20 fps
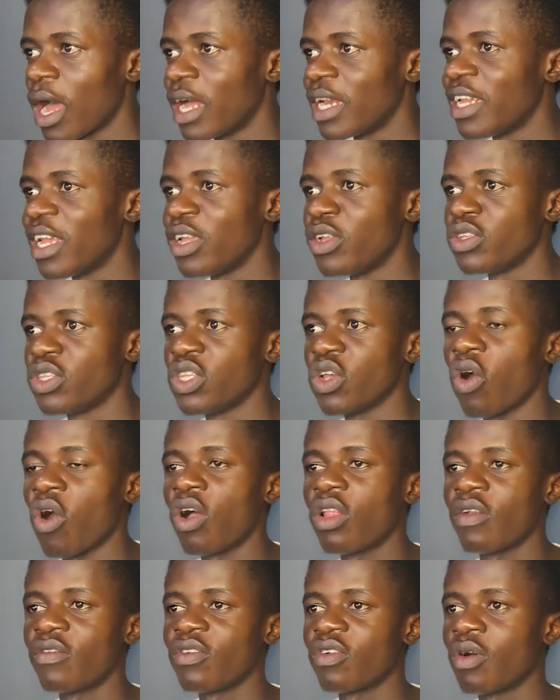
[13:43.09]
and then you see
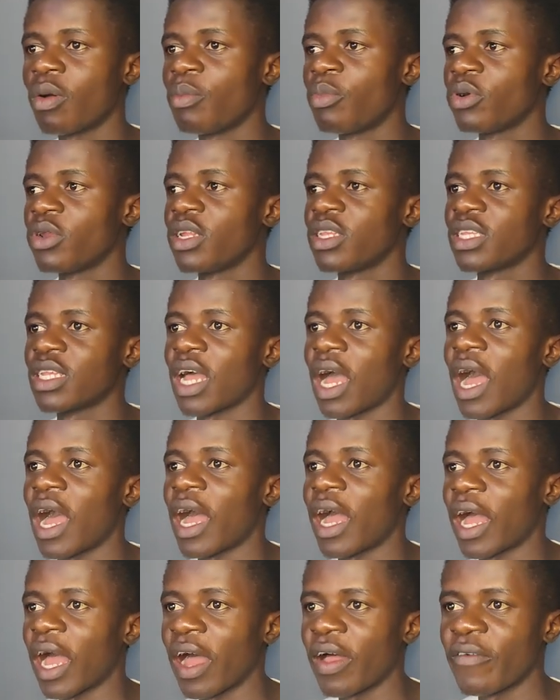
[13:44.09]
all of the components
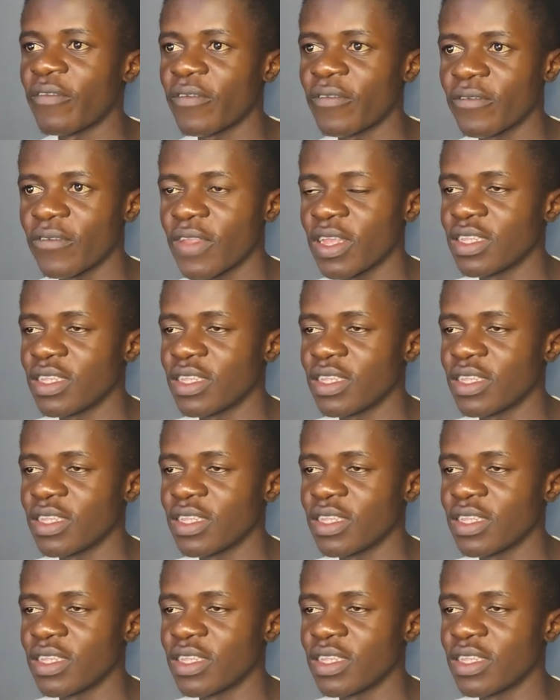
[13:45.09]
have